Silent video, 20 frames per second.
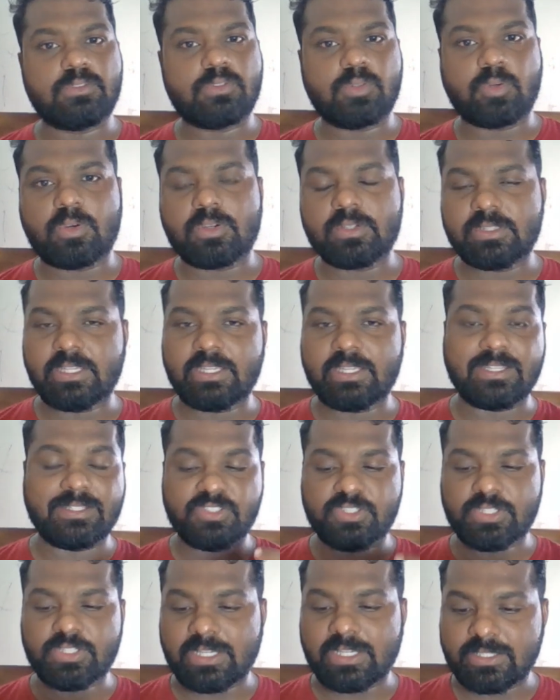talk, they can
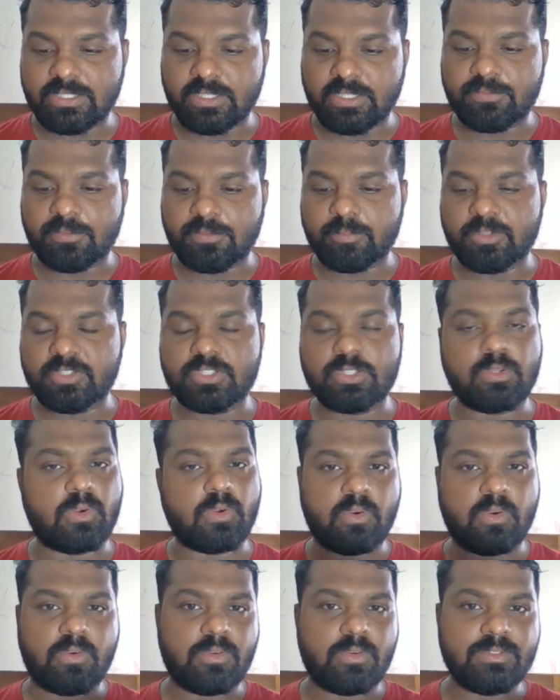share the information,
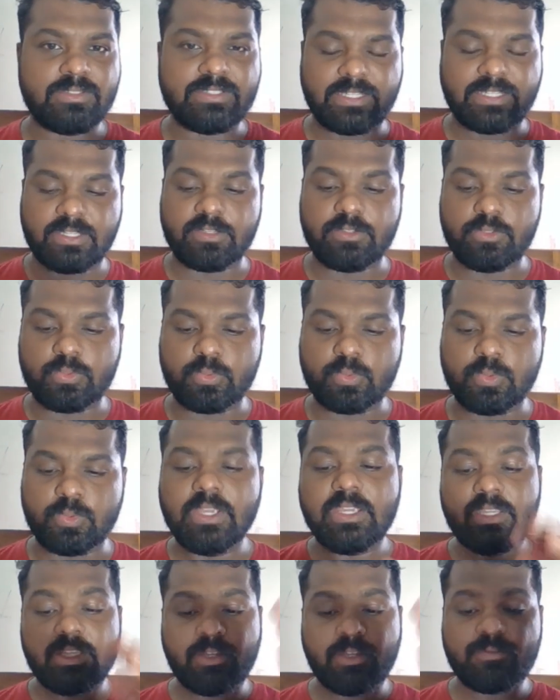all they can do.
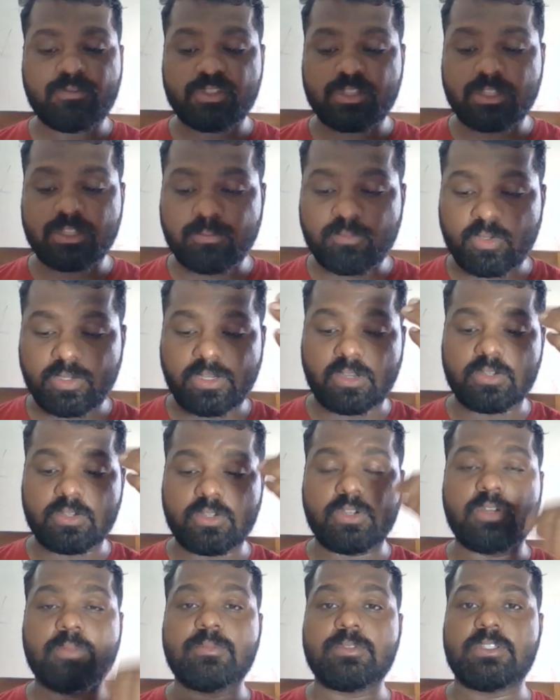If someone
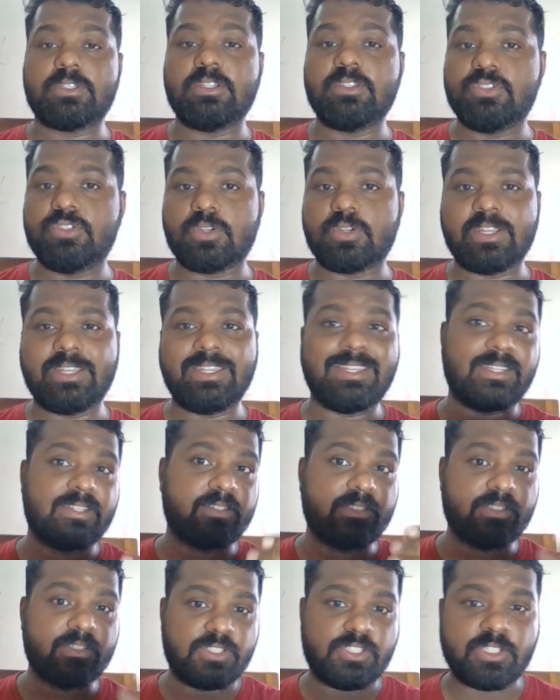anonymously joining
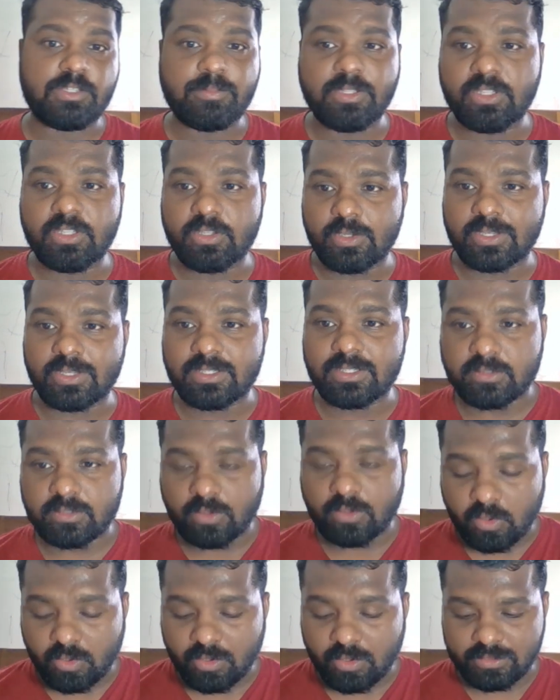and disturbing your
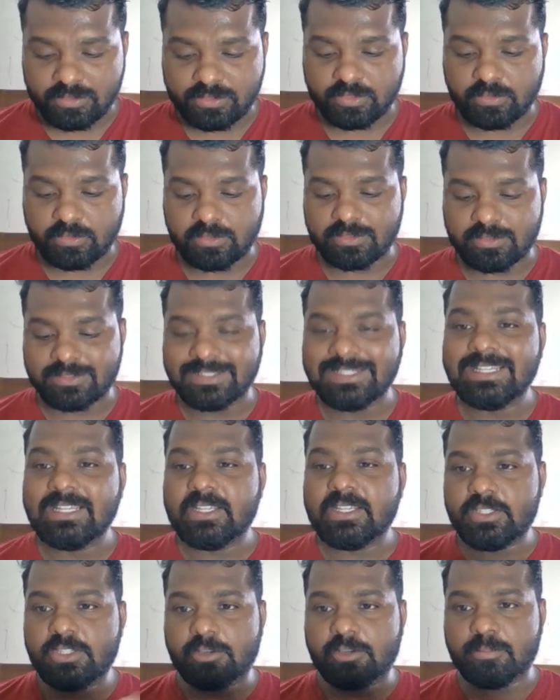calls or
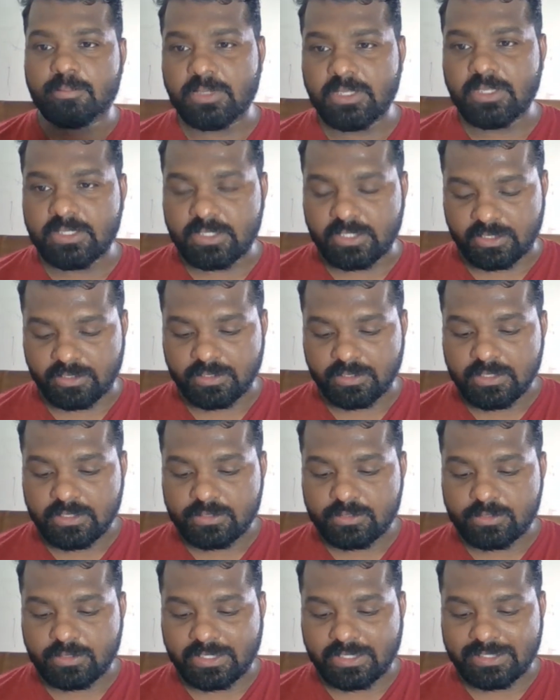your meeting,
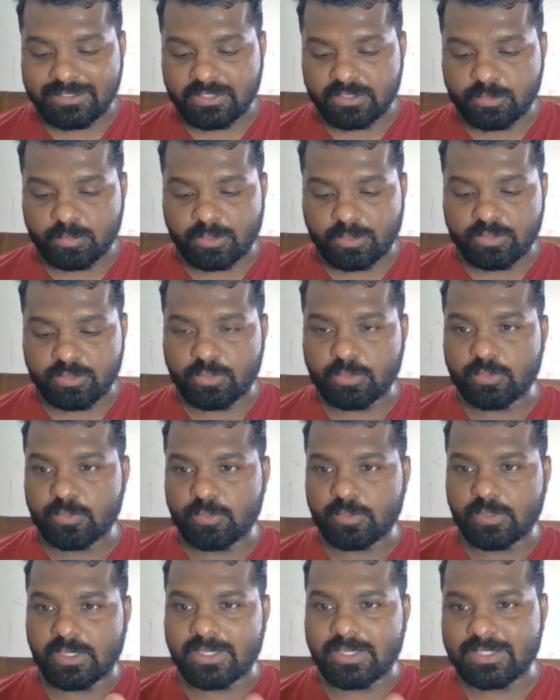so I just want
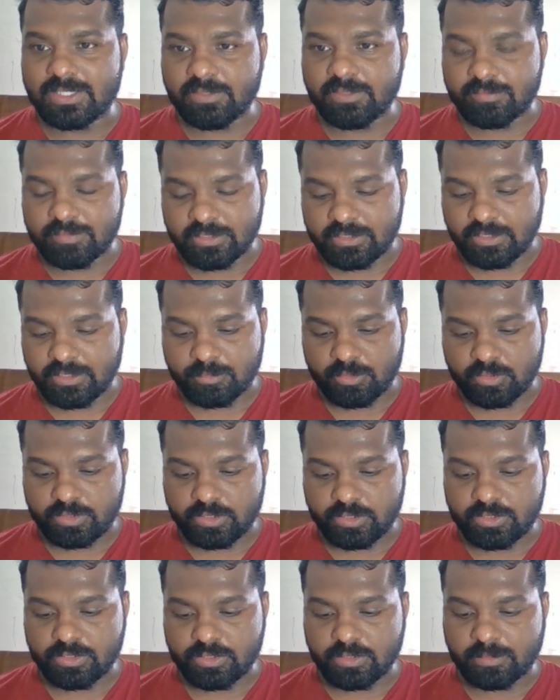to uh, give the
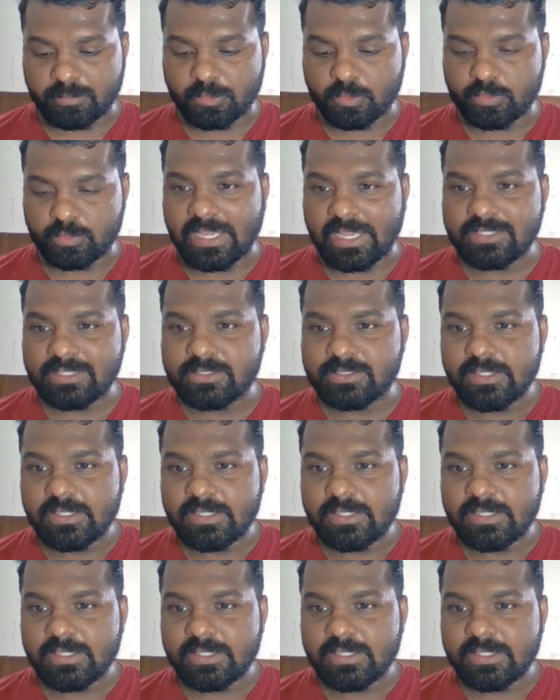demonstration about that.